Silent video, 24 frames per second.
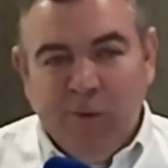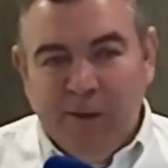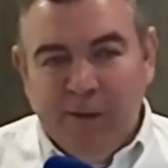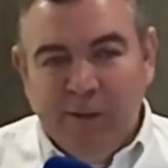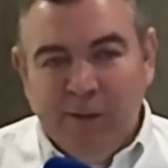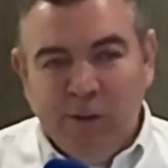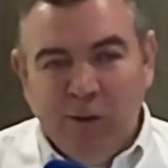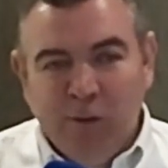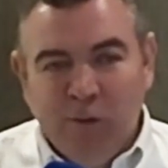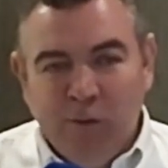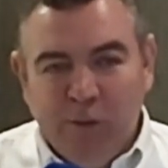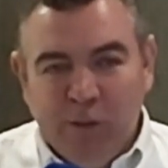
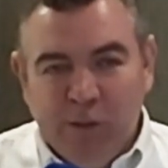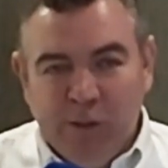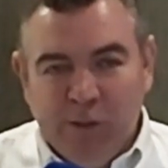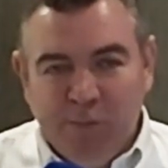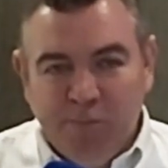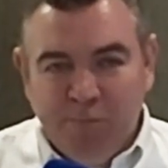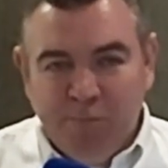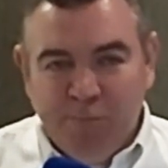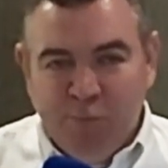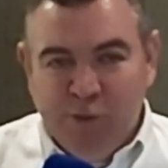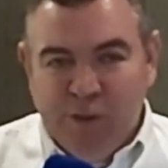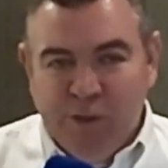is always
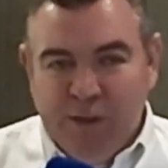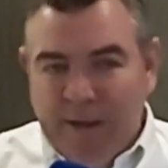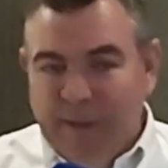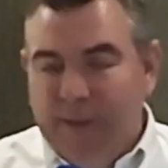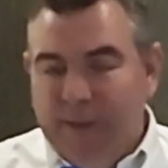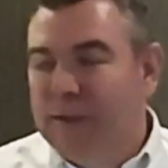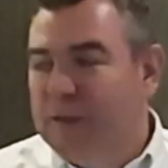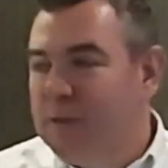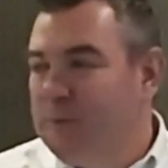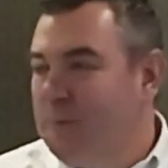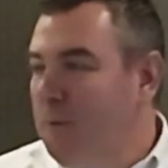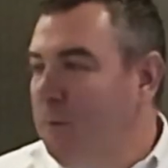
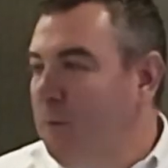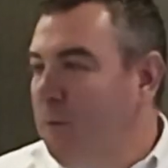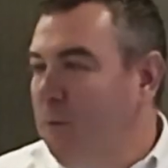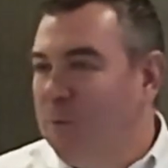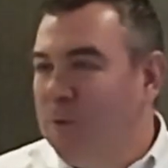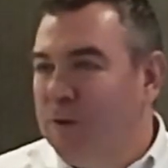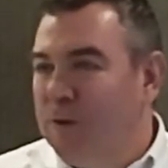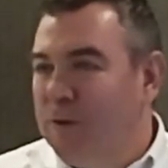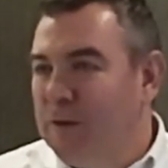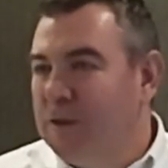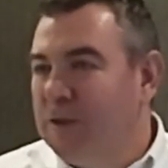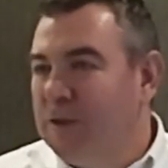presented as maybe
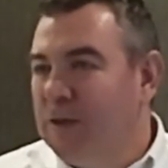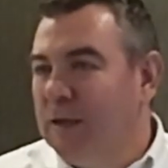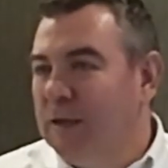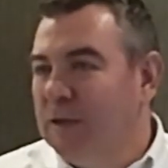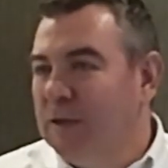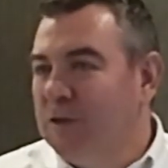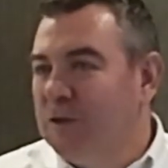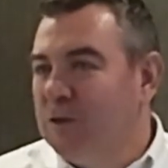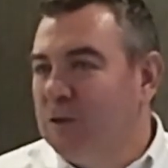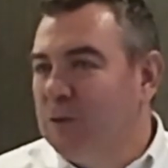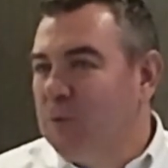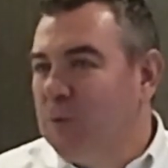one of the
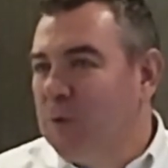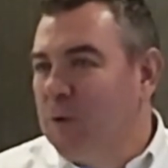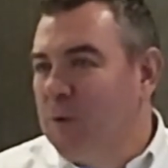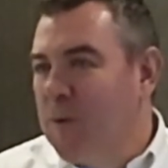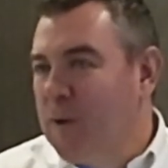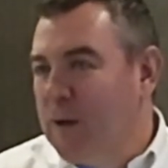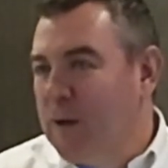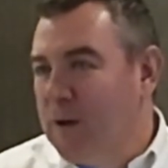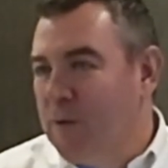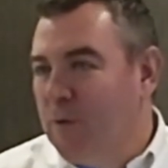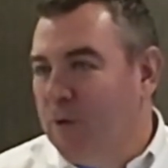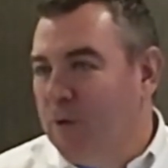challenges. But how
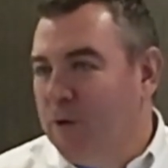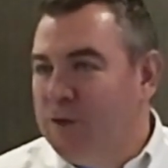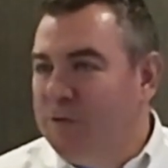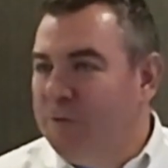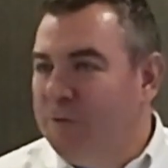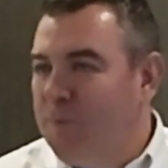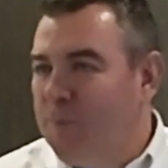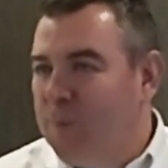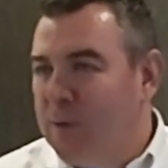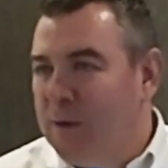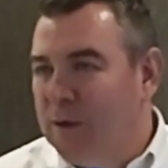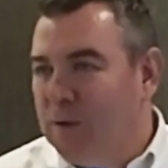many quarries
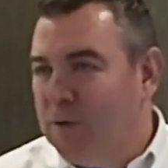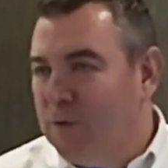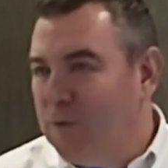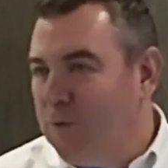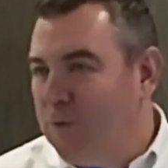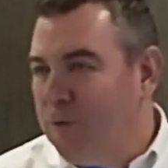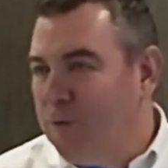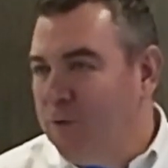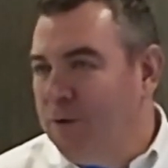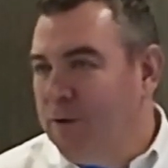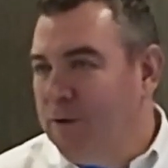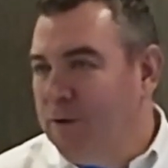have you been
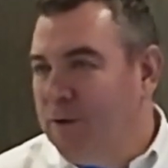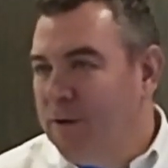into